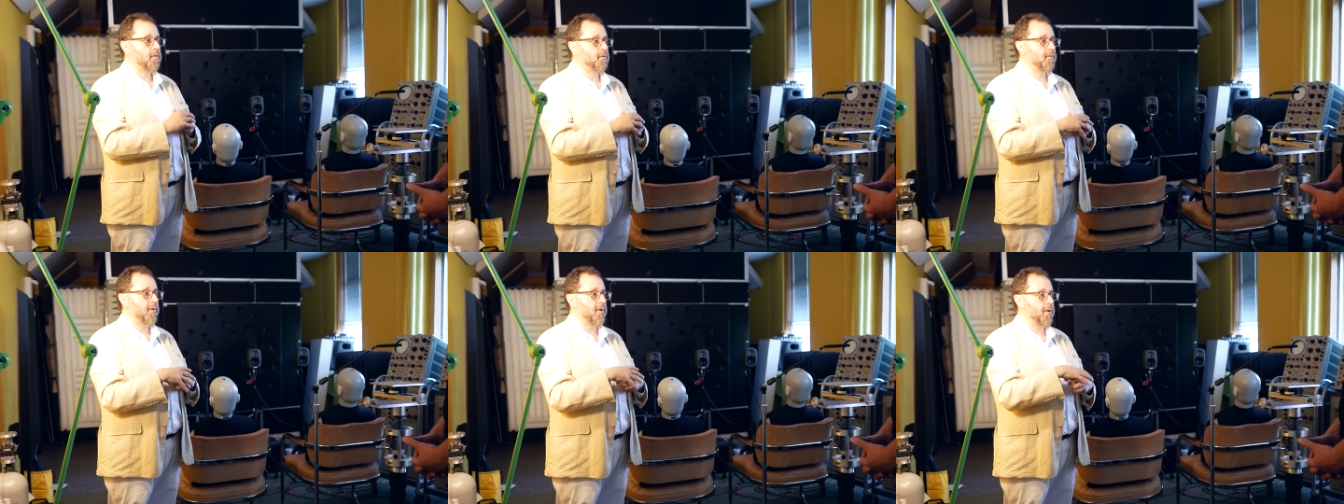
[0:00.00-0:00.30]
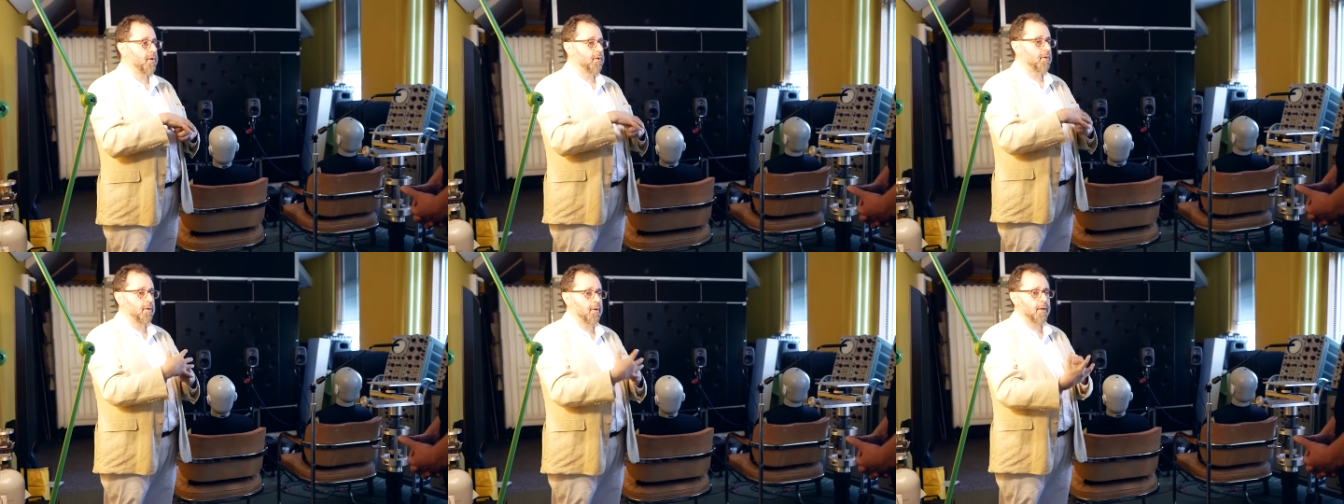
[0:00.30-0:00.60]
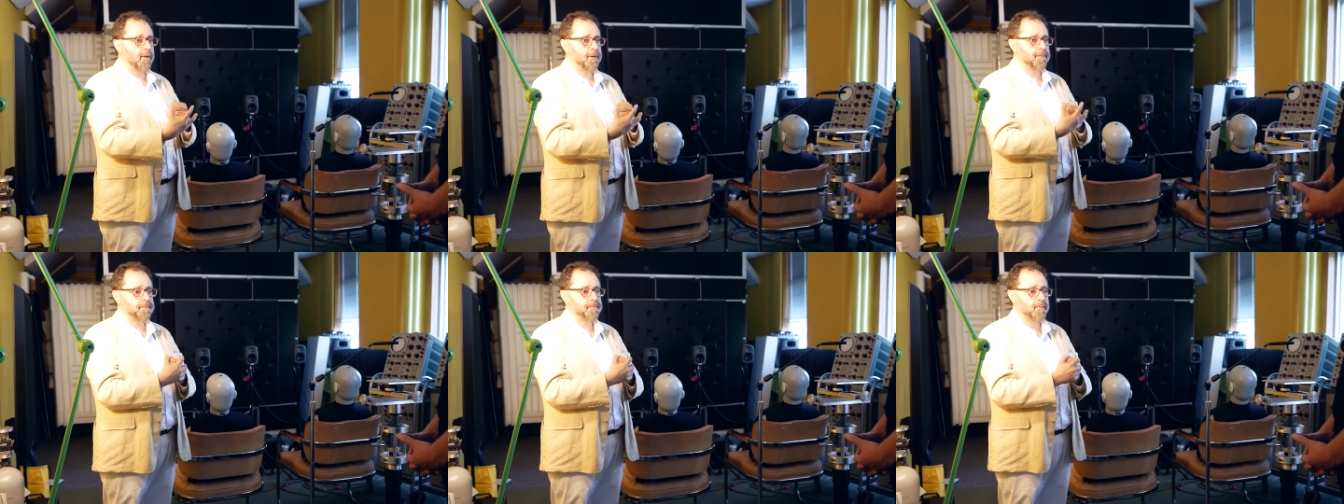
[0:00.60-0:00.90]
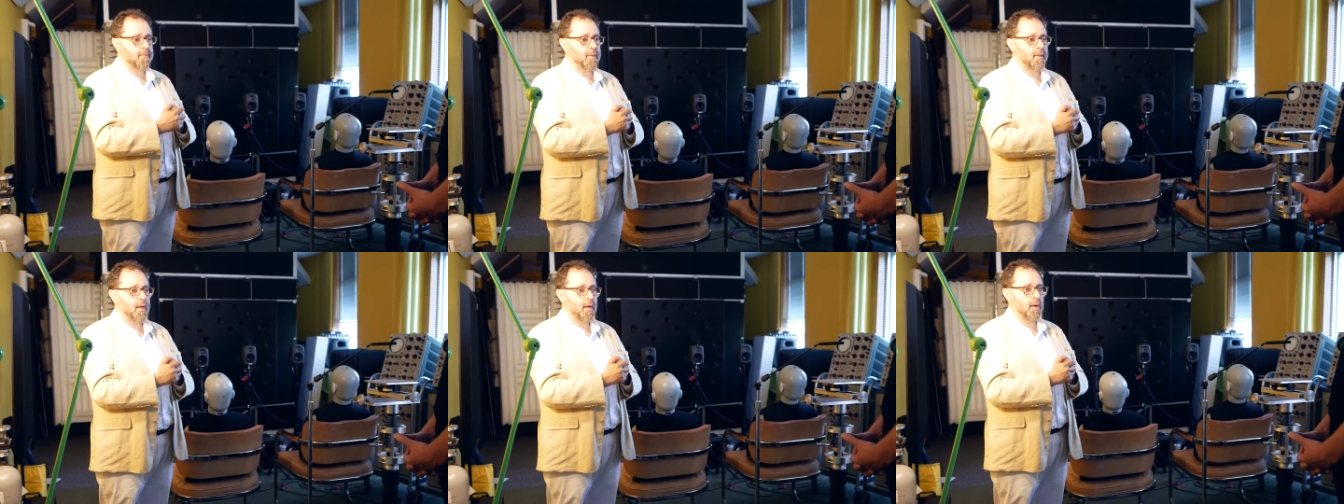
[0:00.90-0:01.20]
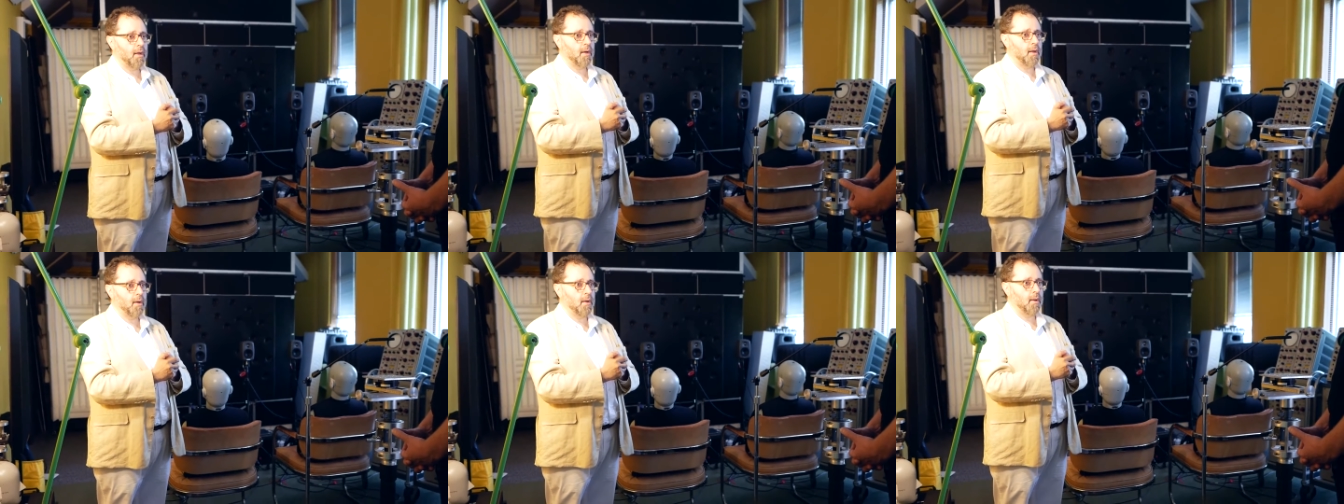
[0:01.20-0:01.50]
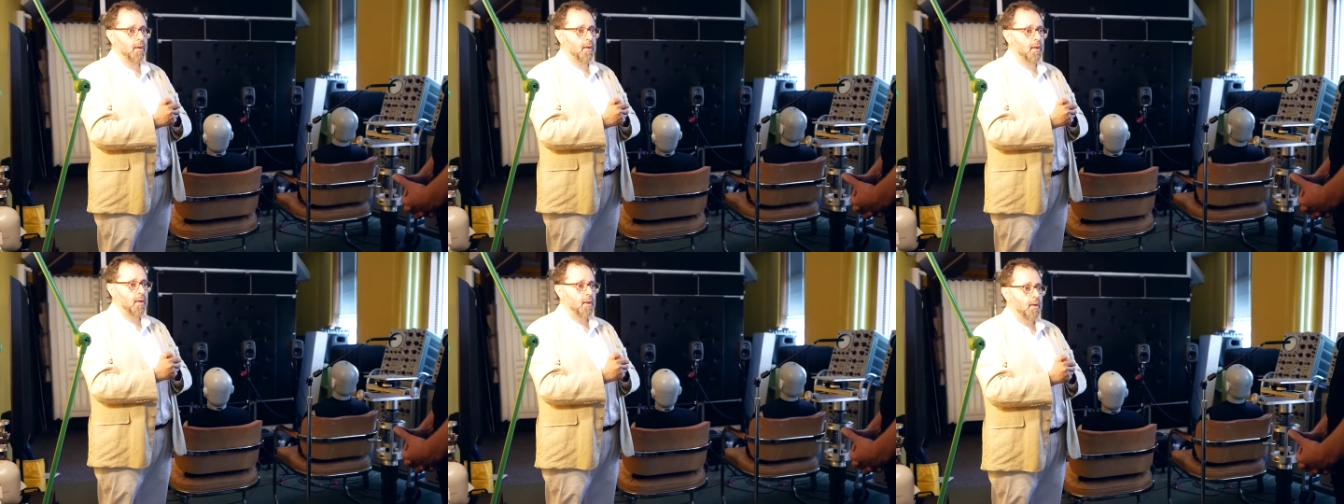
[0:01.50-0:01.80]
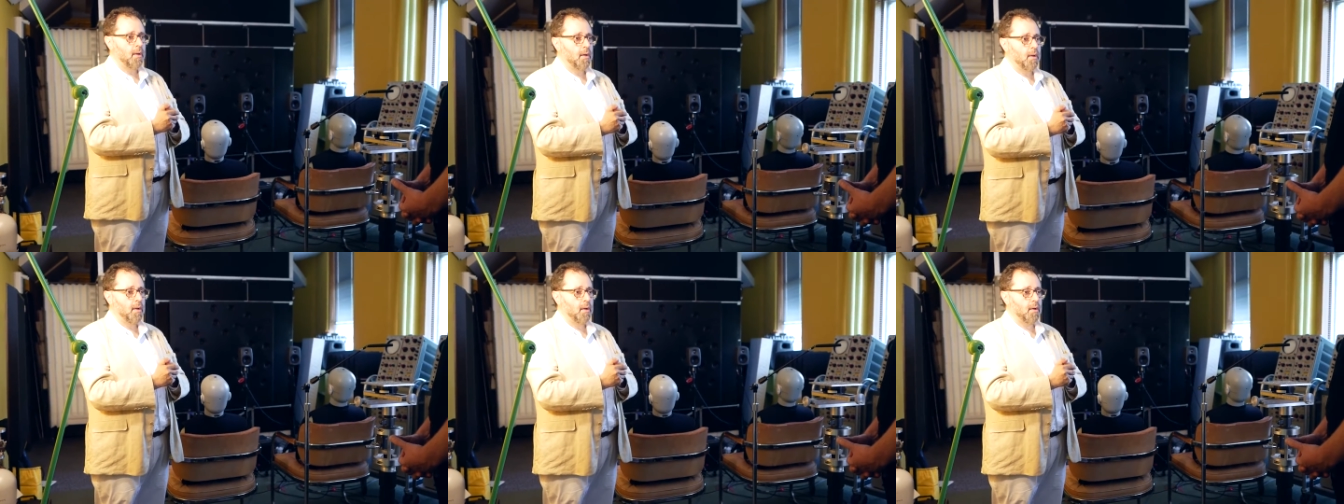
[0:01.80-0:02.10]
spherical um, uh,
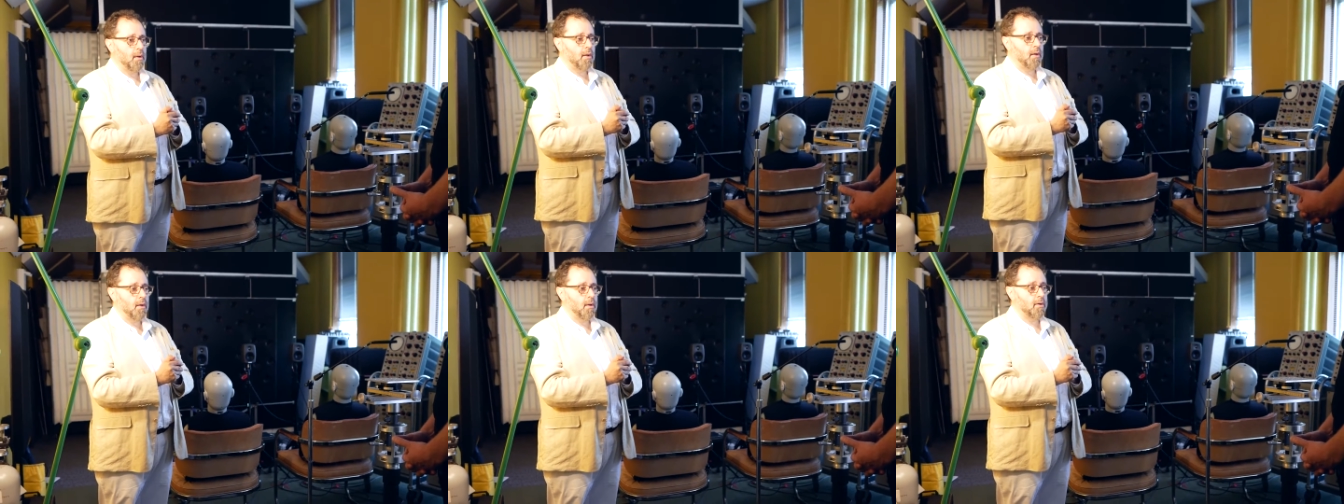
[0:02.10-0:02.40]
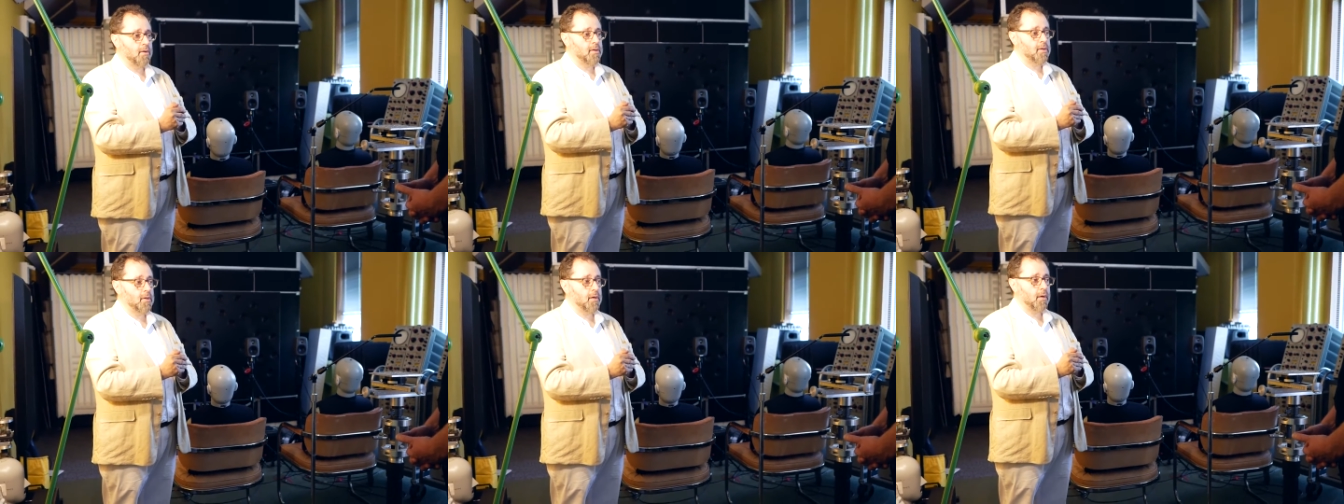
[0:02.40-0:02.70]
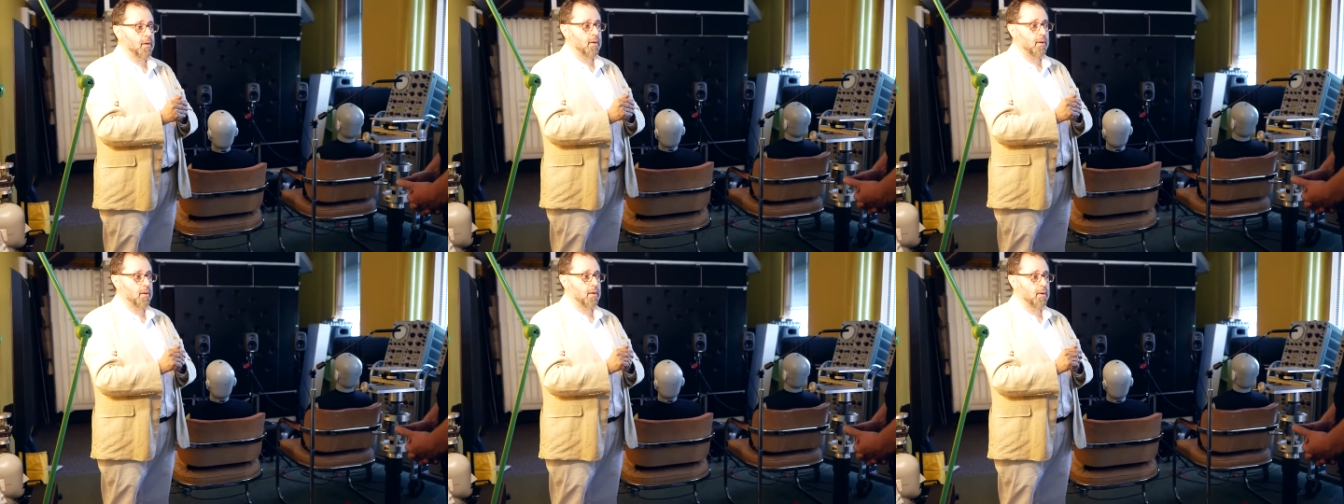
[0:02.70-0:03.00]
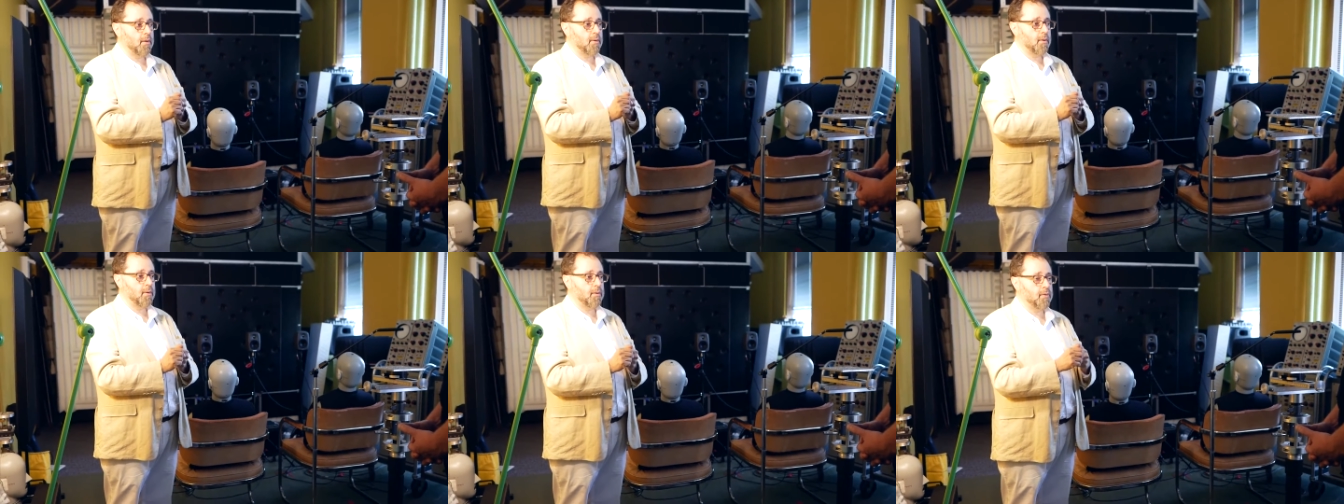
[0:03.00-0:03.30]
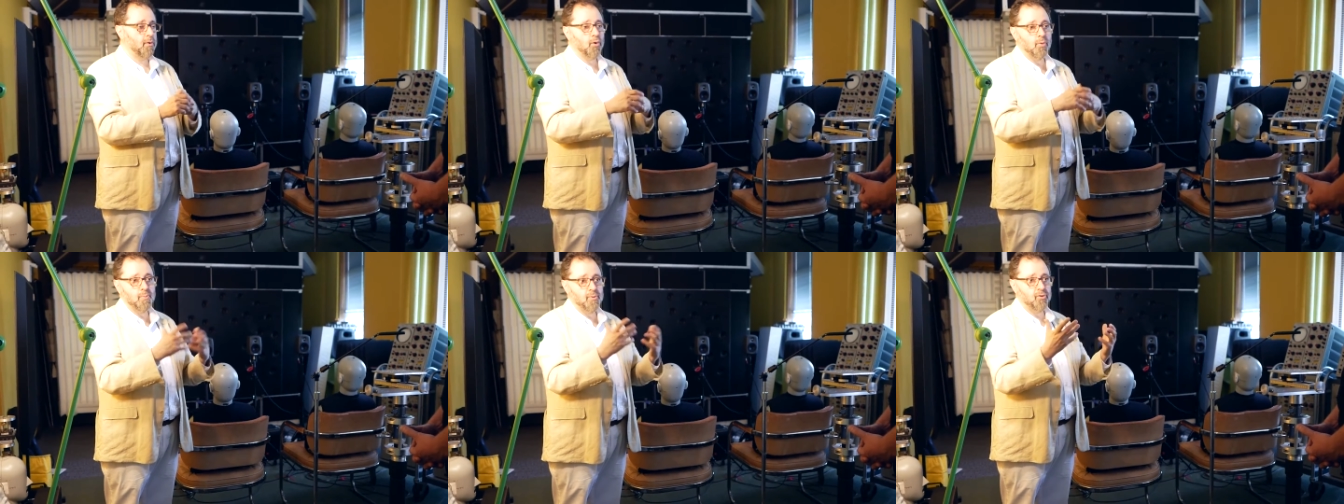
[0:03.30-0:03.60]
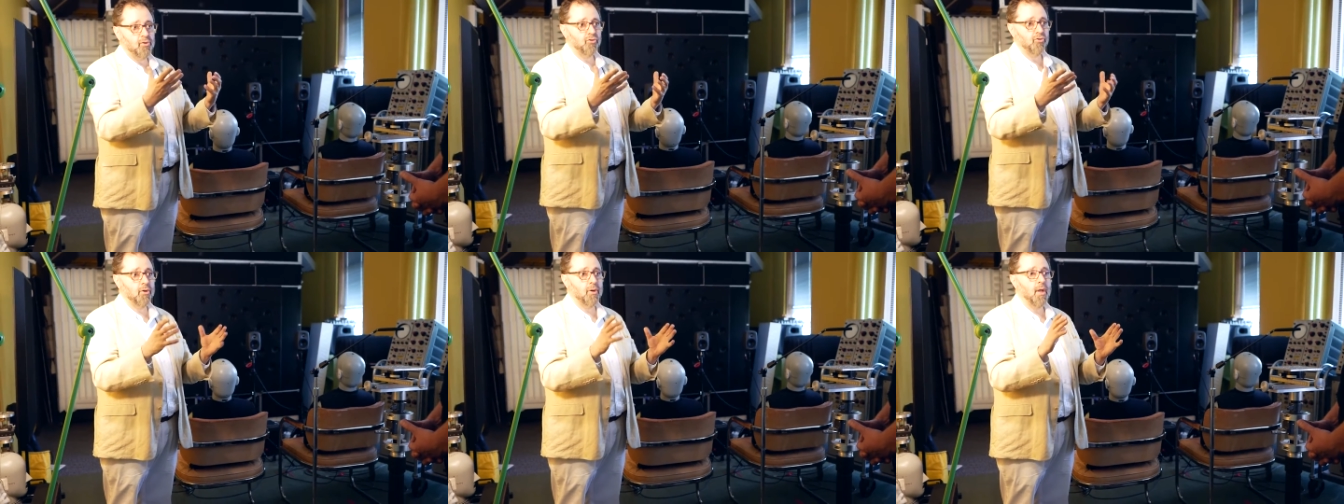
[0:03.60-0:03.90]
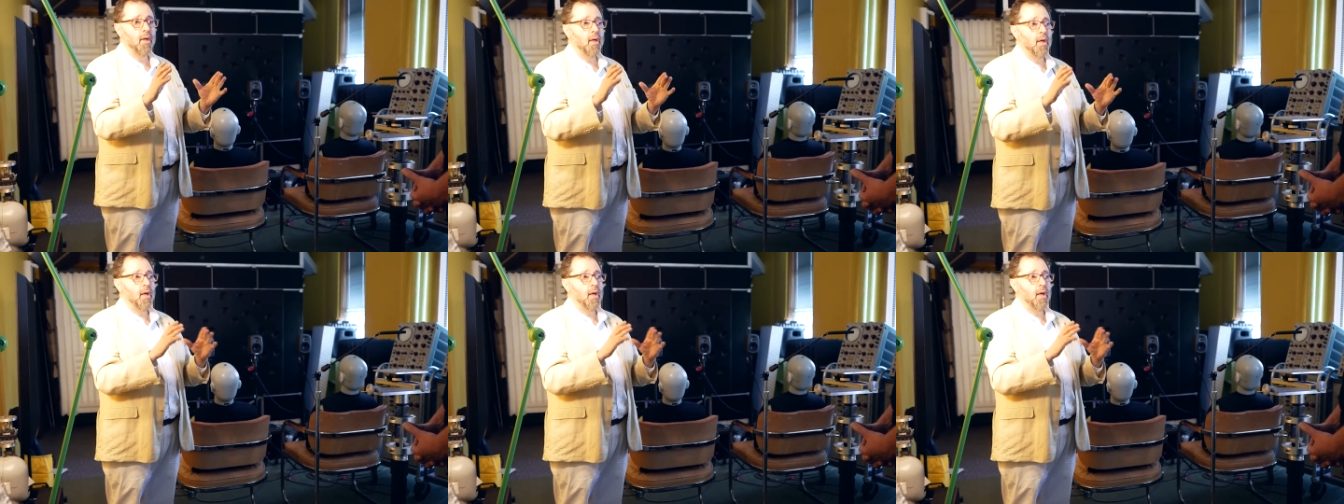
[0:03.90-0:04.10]
uh, decomposition.